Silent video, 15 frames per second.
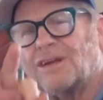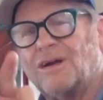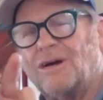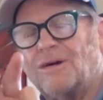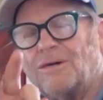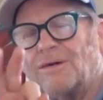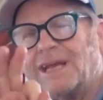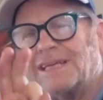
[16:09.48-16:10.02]
to
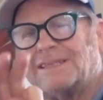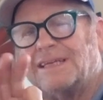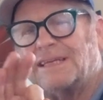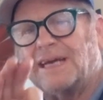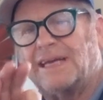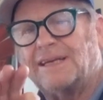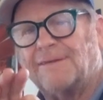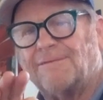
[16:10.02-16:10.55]
go.
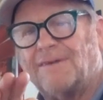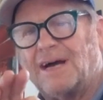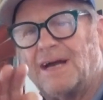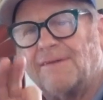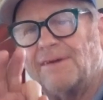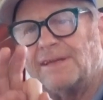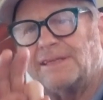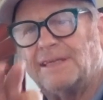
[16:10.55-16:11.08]

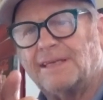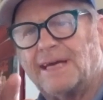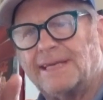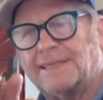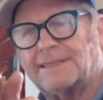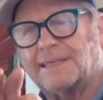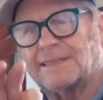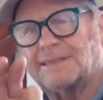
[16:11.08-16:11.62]
1895,
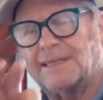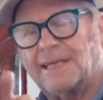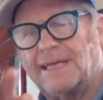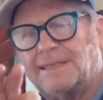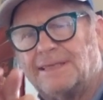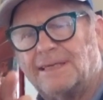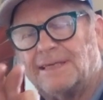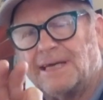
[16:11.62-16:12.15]
1896, and
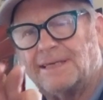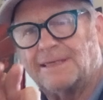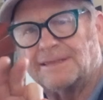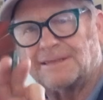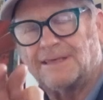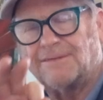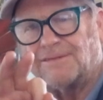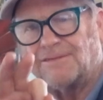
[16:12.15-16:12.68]

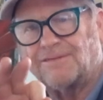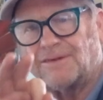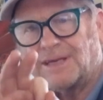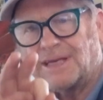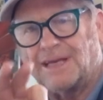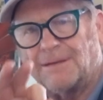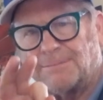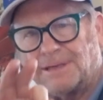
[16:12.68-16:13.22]
1897 for
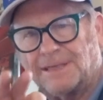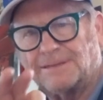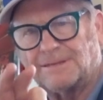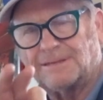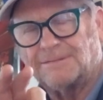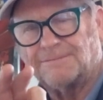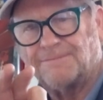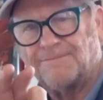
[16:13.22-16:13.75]
Cap
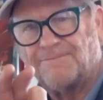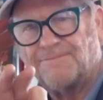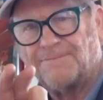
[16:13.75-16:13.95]
Anson.